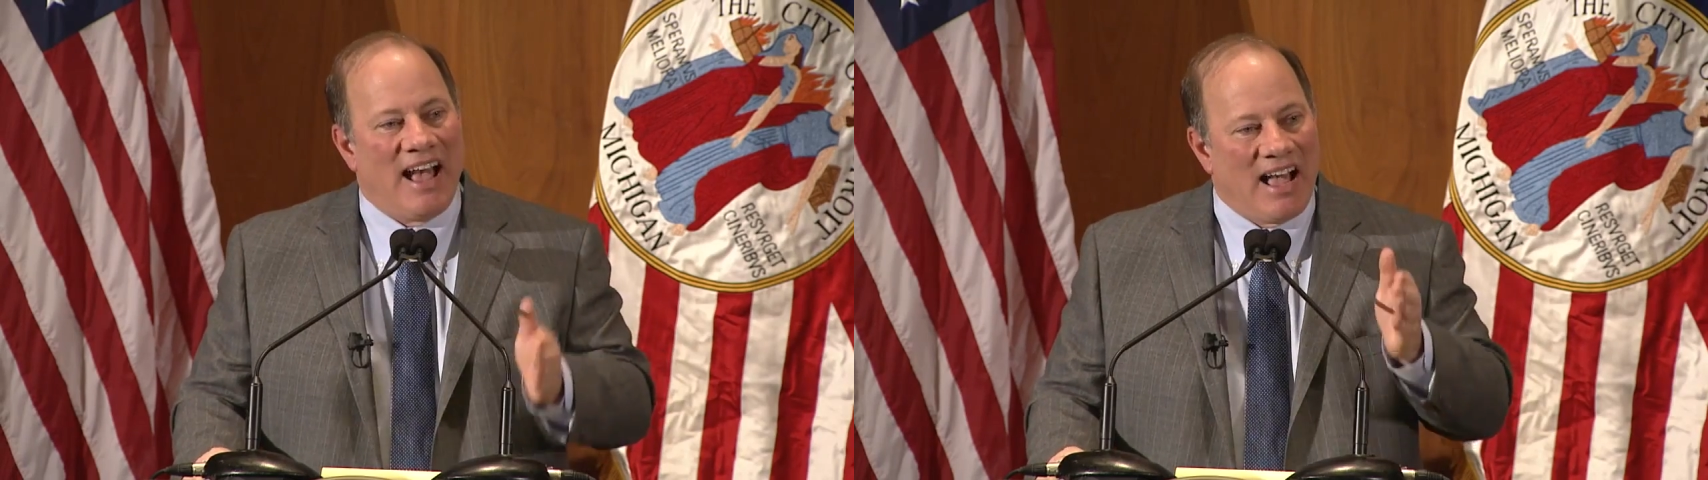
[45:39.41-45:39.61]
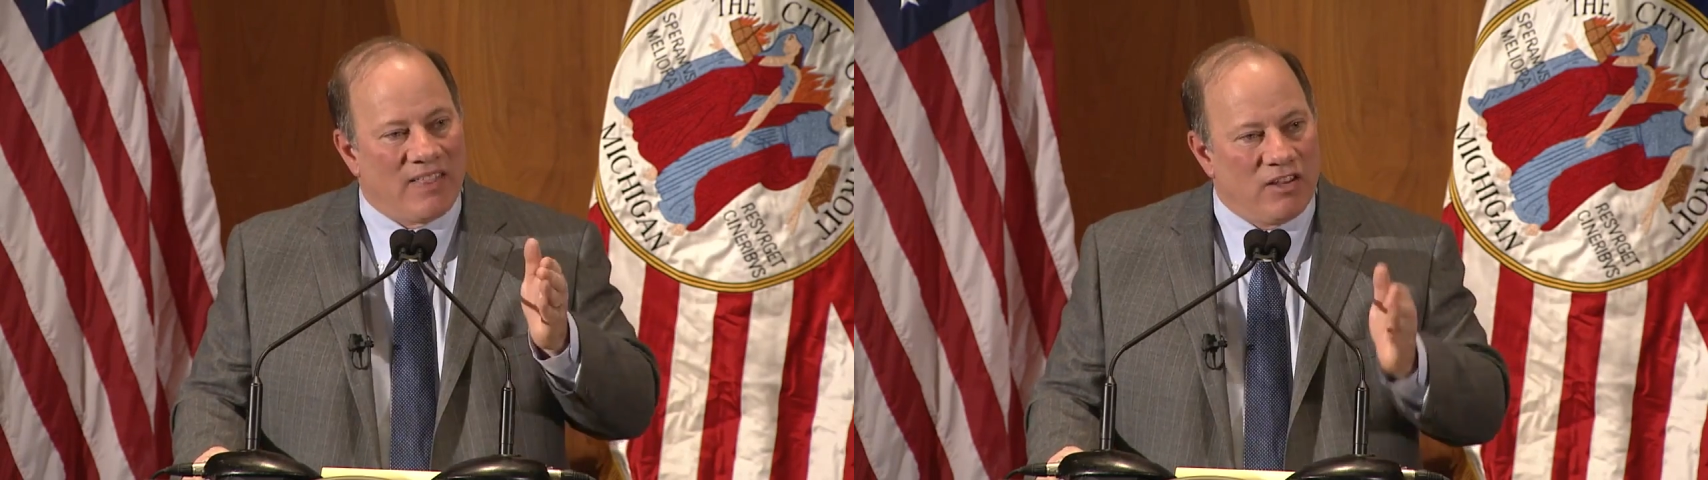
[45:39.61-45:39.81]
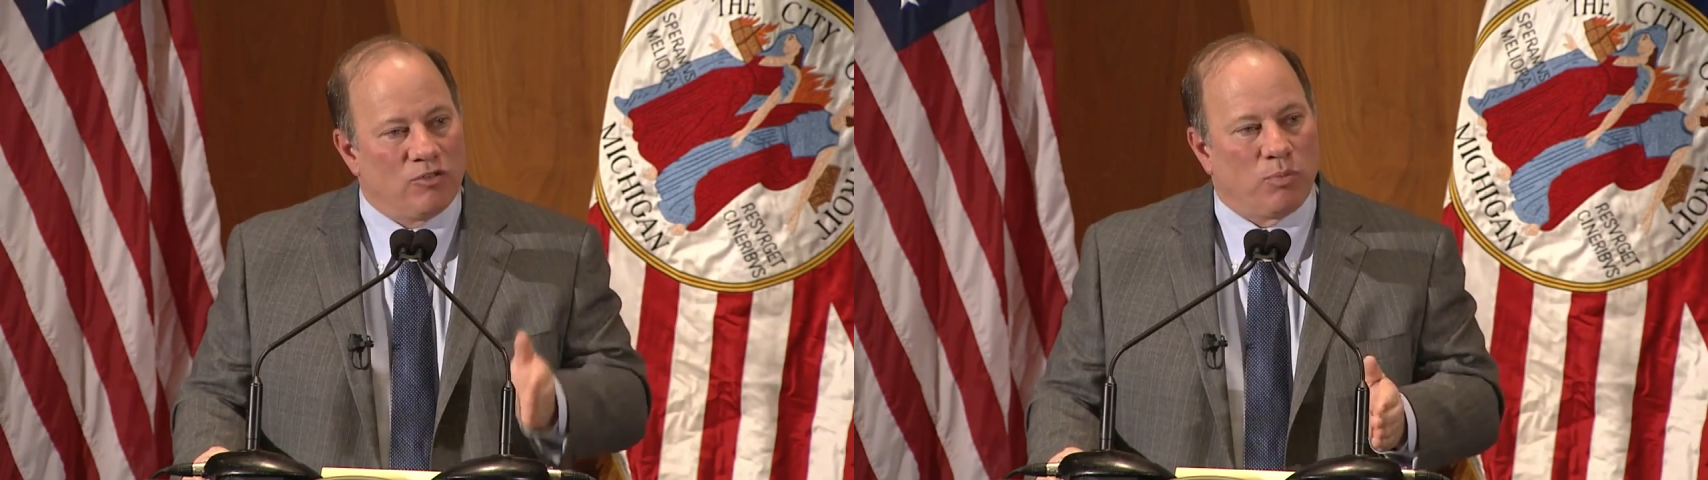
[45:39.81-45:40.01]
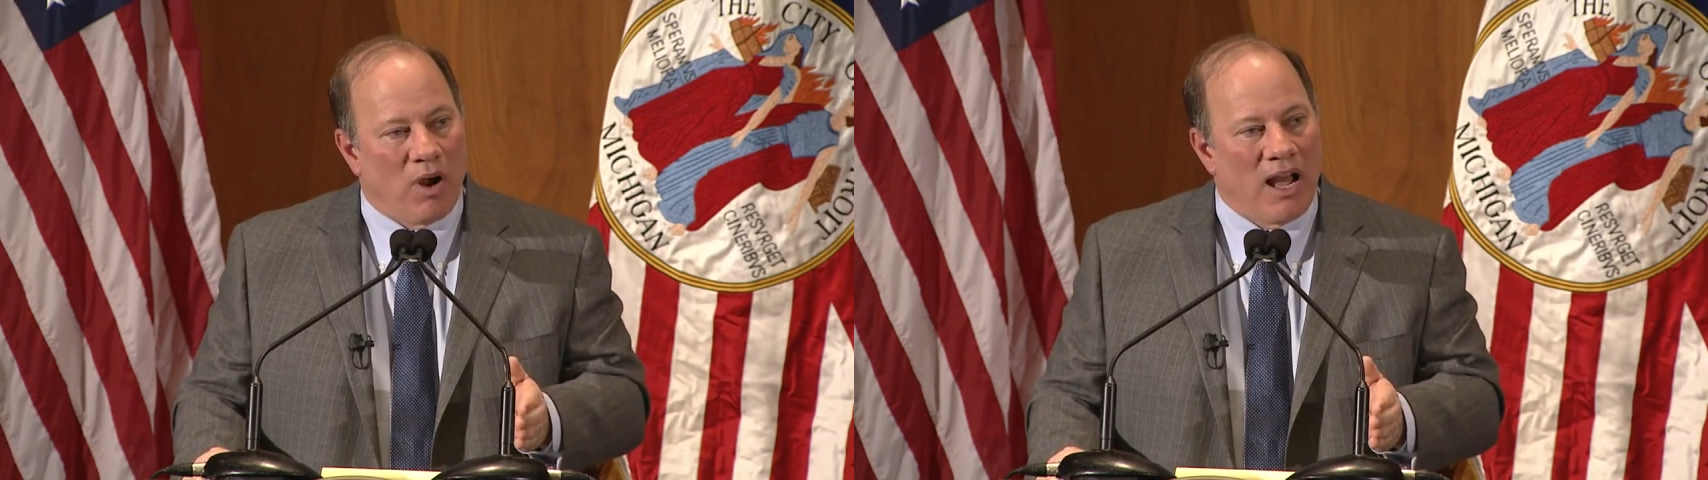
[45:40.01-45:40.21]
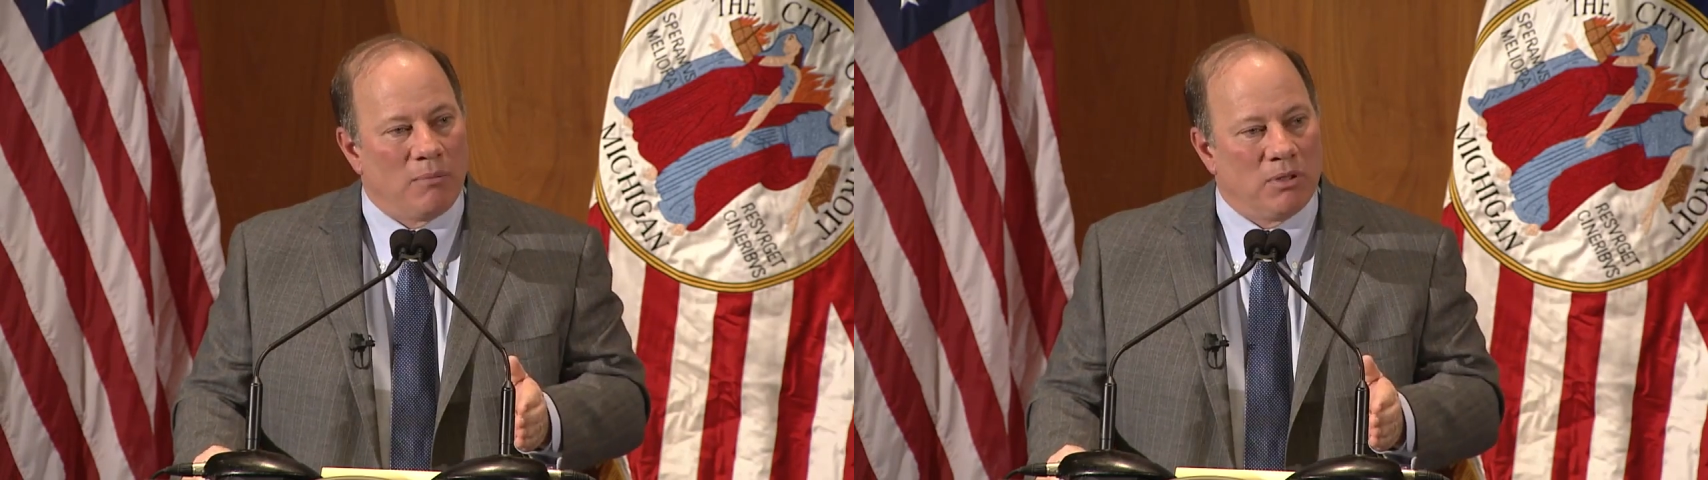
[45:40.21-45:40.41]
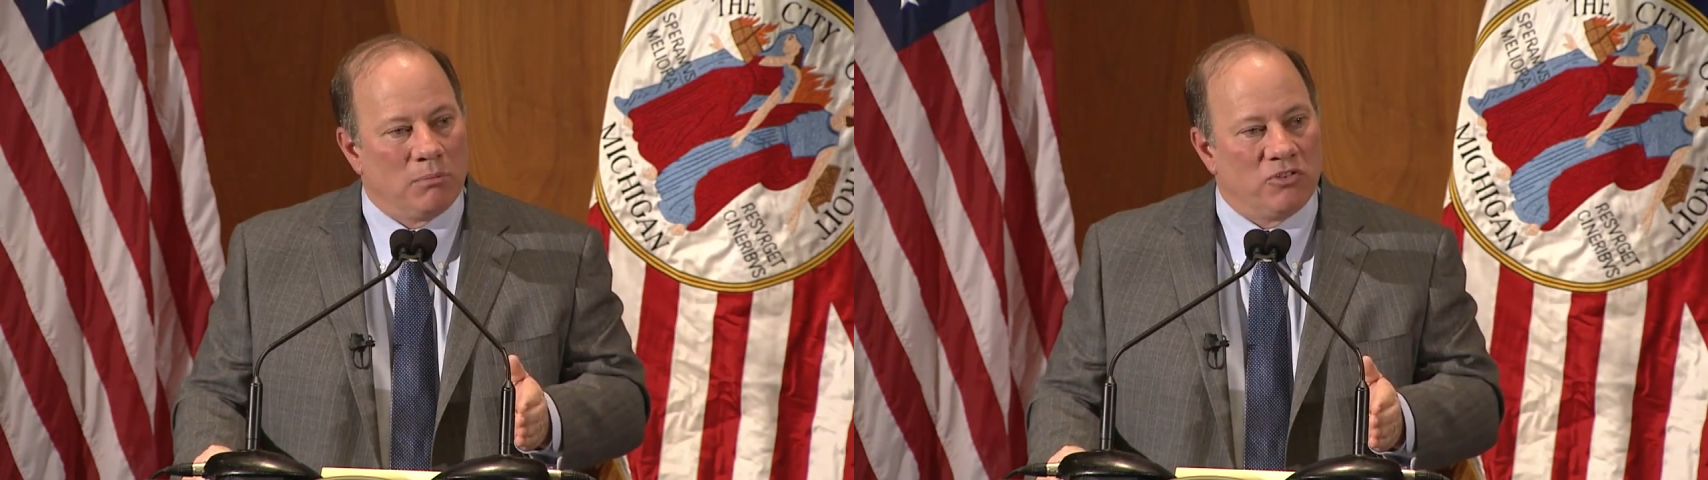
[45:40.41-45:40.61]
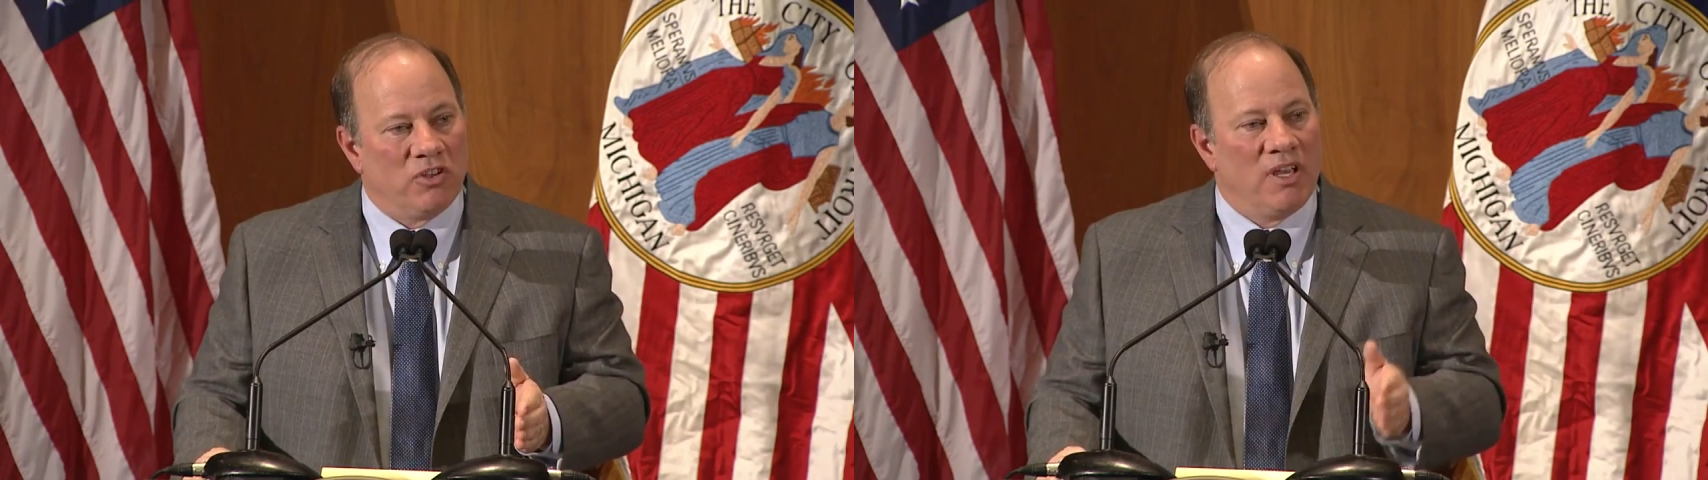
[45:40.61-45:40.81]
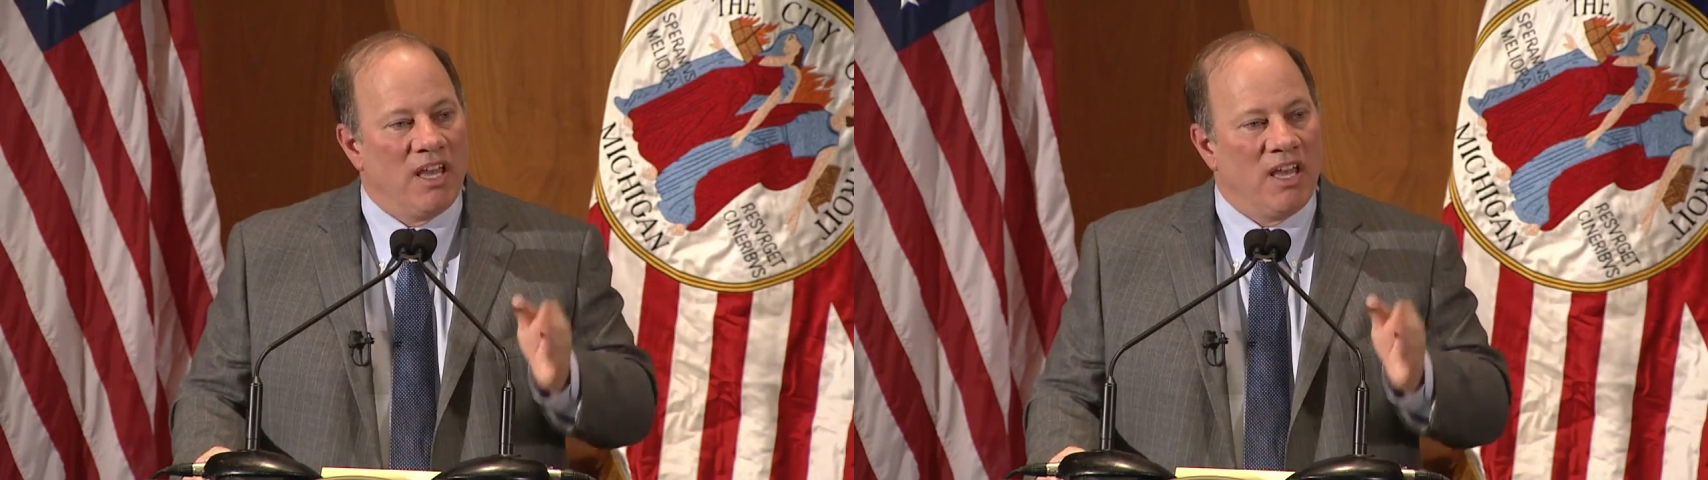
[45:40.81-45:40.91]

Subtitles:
on these problems,